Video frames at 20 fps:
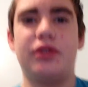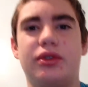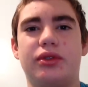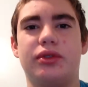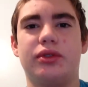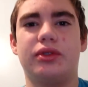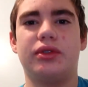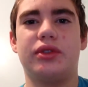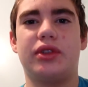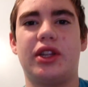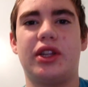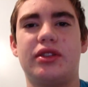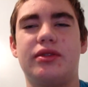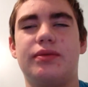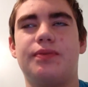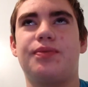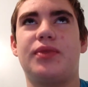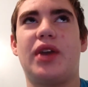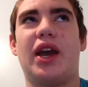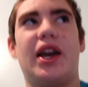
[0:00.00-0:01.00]
to that
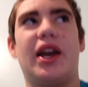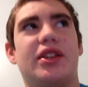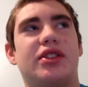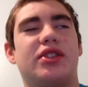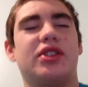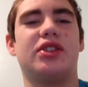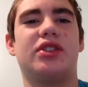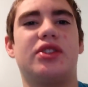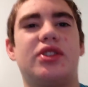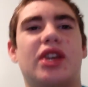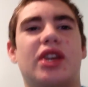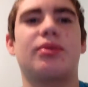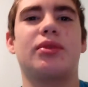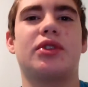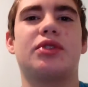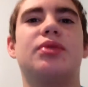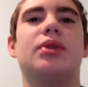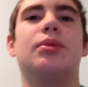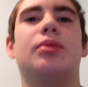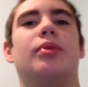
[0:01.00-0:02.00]
has these
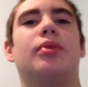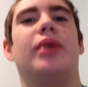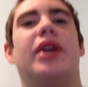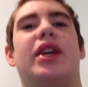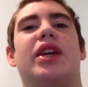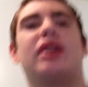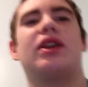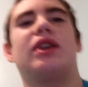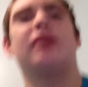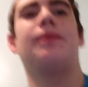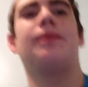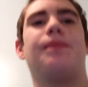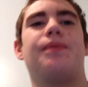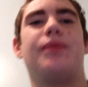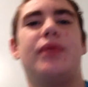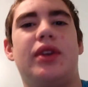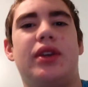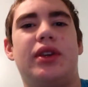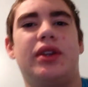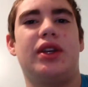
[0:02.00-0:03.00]
segments people make,
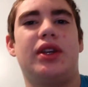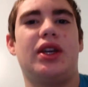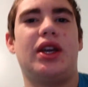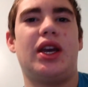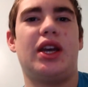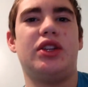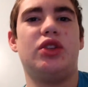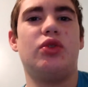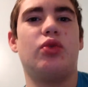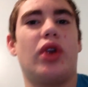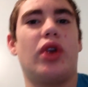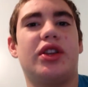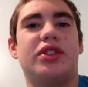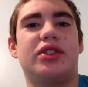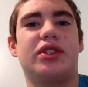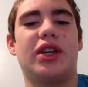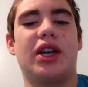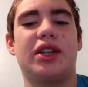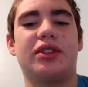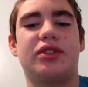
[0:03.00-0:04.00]
and you race
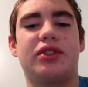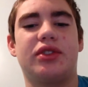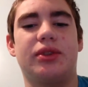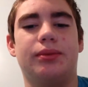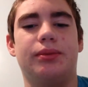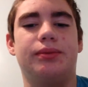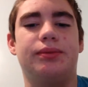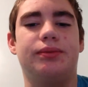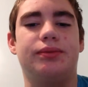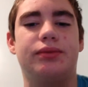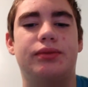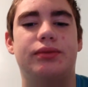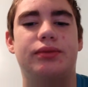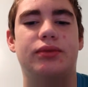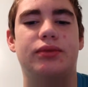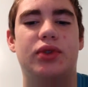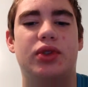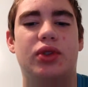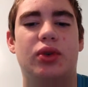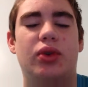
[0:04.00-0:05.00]
against them,
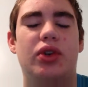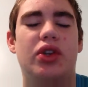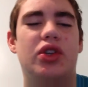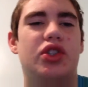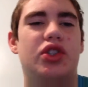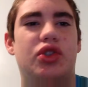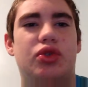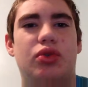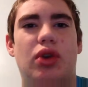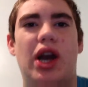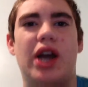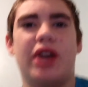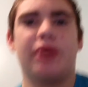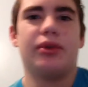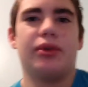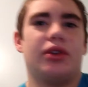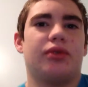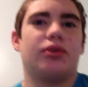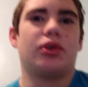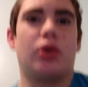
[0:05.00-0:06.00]
or you just ride them
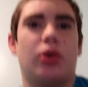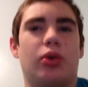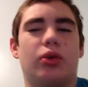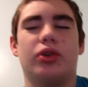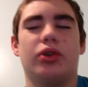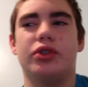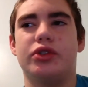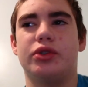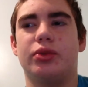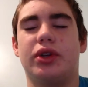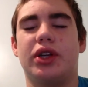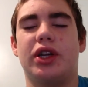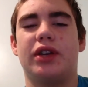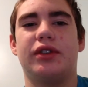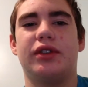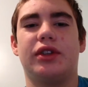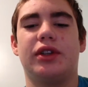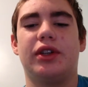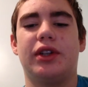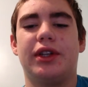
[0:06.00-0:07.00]
and it records or
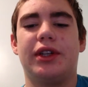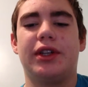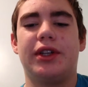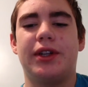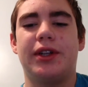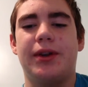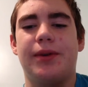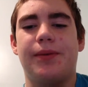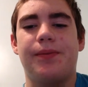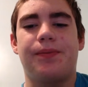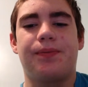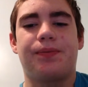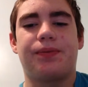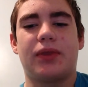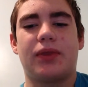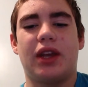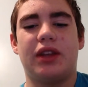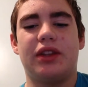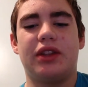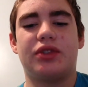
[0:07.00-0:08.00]
whatever.
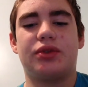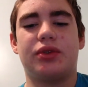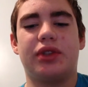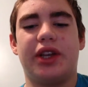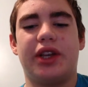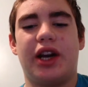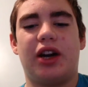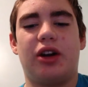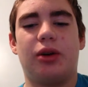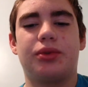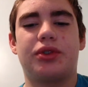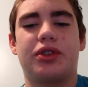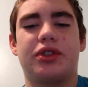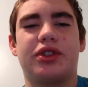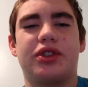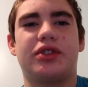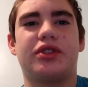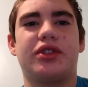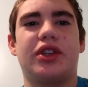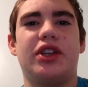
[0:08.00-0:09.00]
And this really helps because
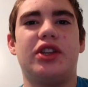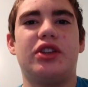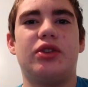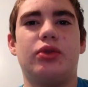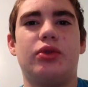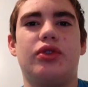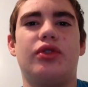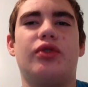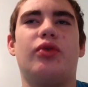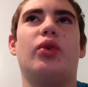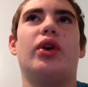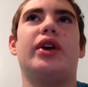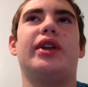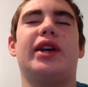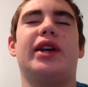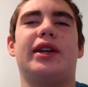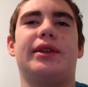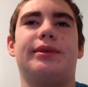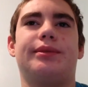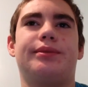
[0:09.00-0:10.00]
let's say you went
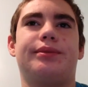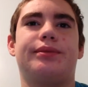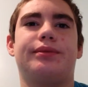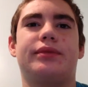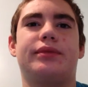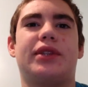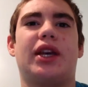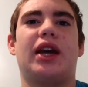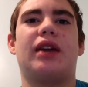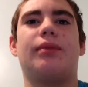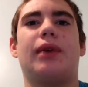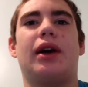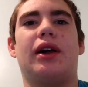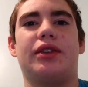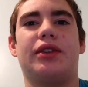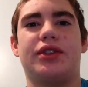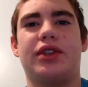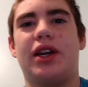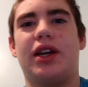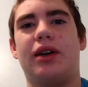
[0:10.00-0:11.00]
at 10
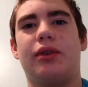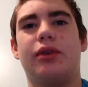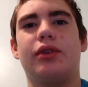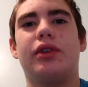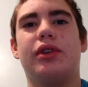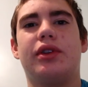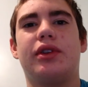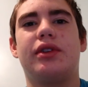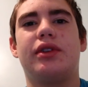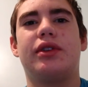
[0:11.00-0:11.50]
miles an hour.